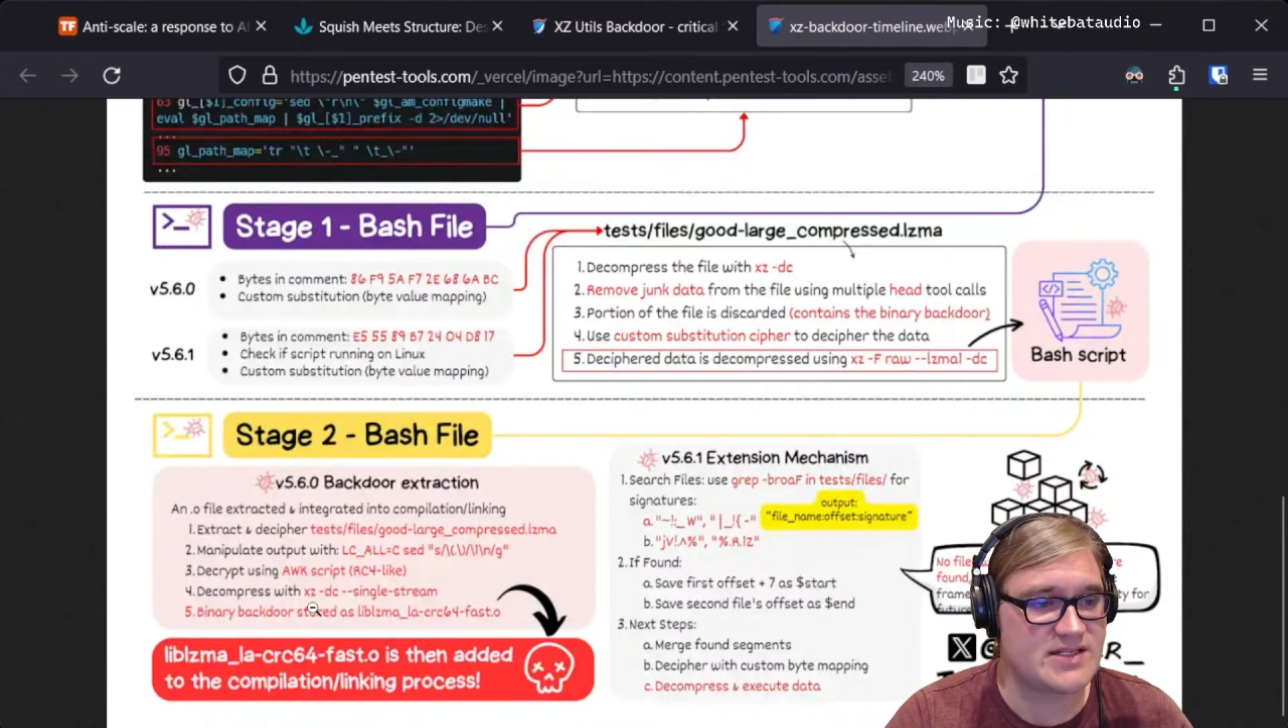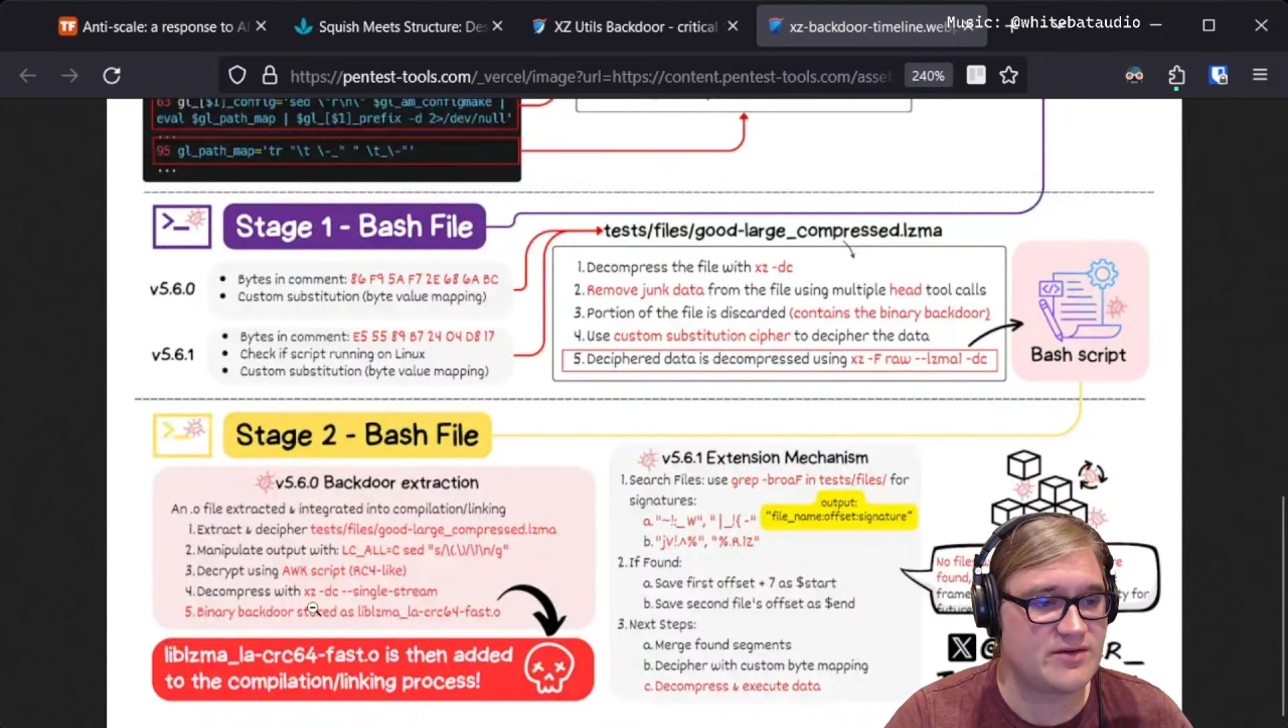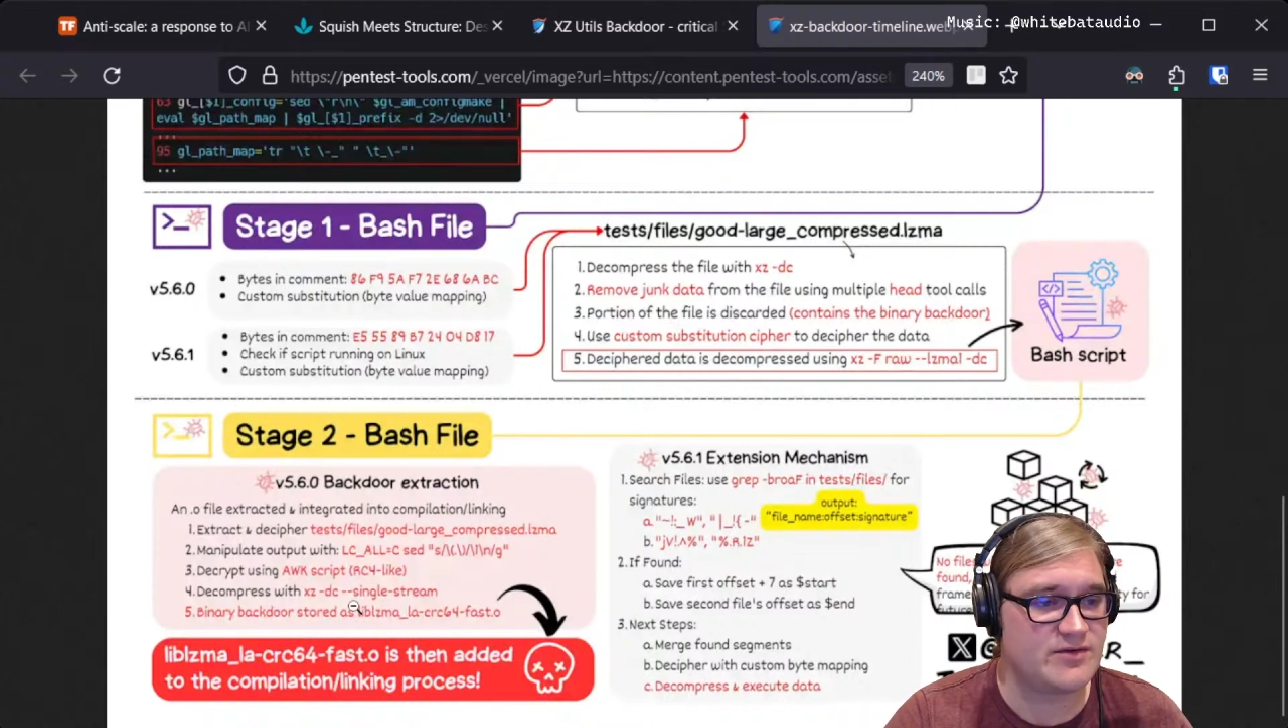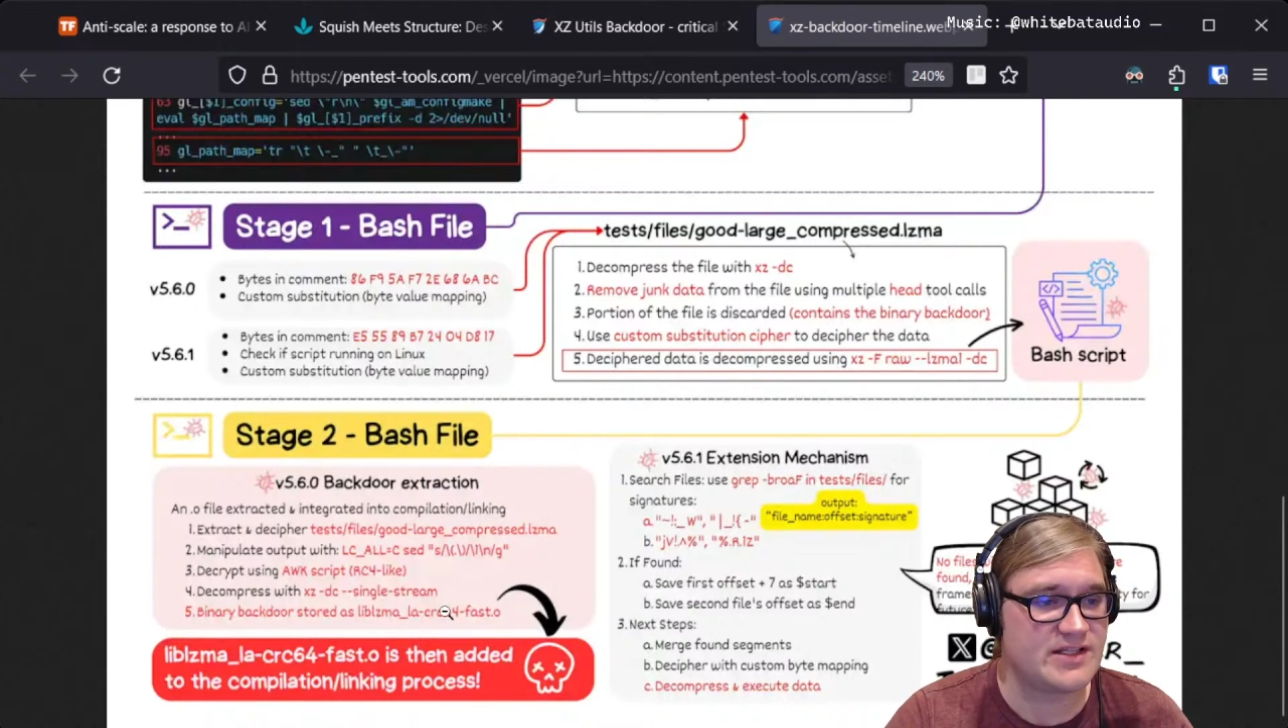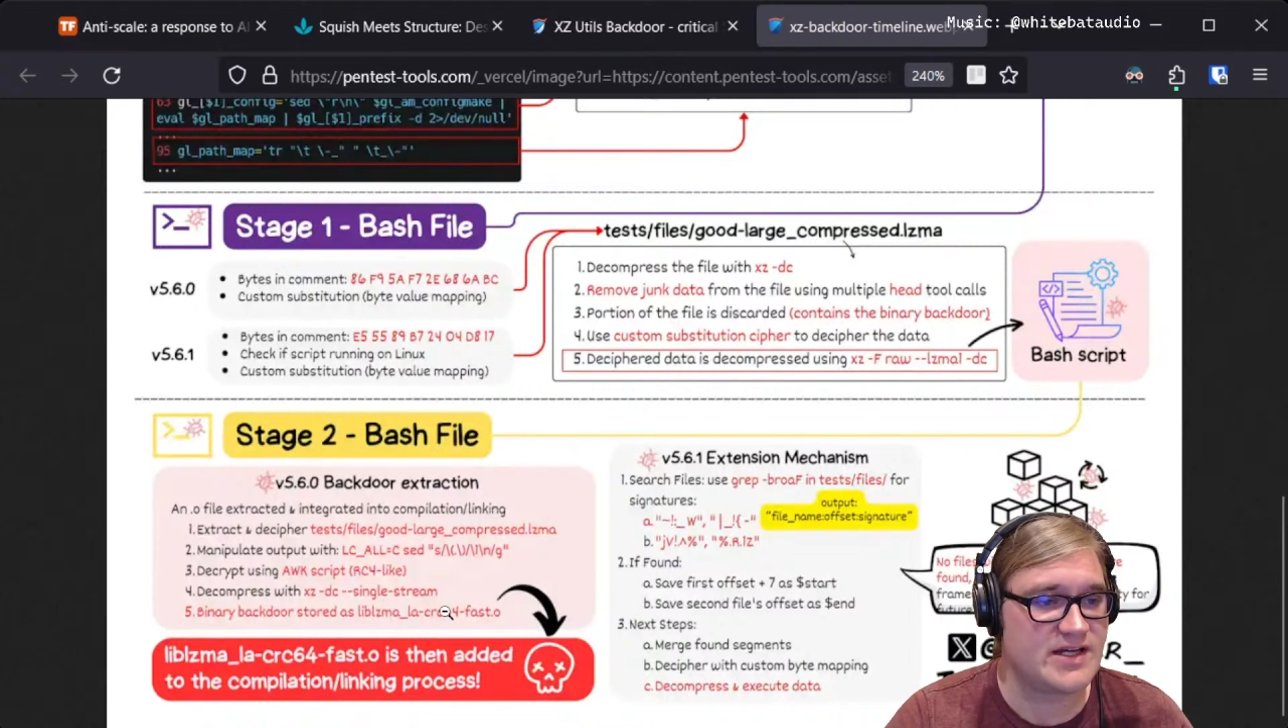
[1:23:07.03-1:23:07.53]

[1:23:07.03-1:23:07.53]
it with